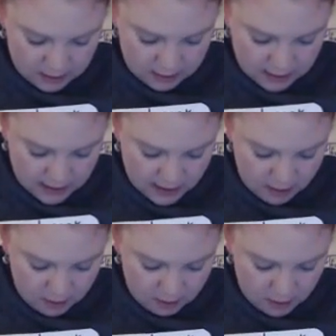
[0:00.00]

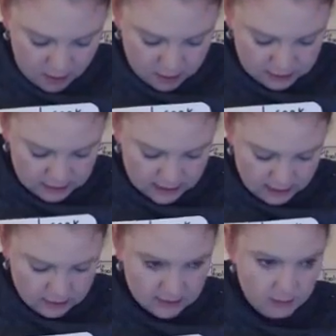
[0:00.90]
down across,
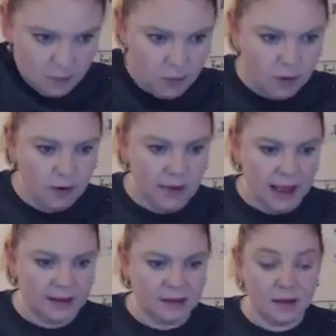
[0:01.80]
down some more.
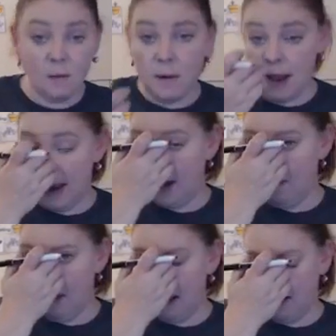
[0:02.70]
That's the way to
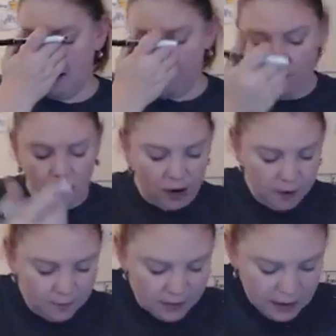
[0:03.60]
make a
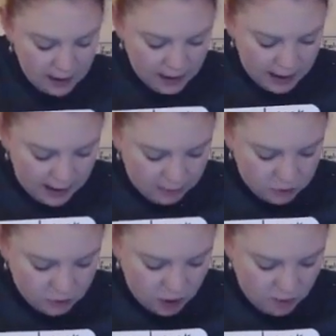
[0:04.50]
4. And I would
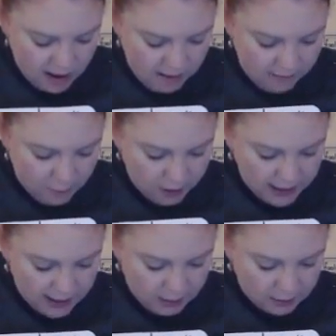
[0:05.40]
draw my 4
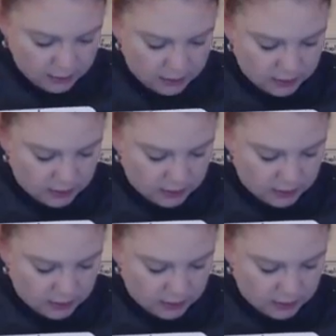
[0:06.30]
counters.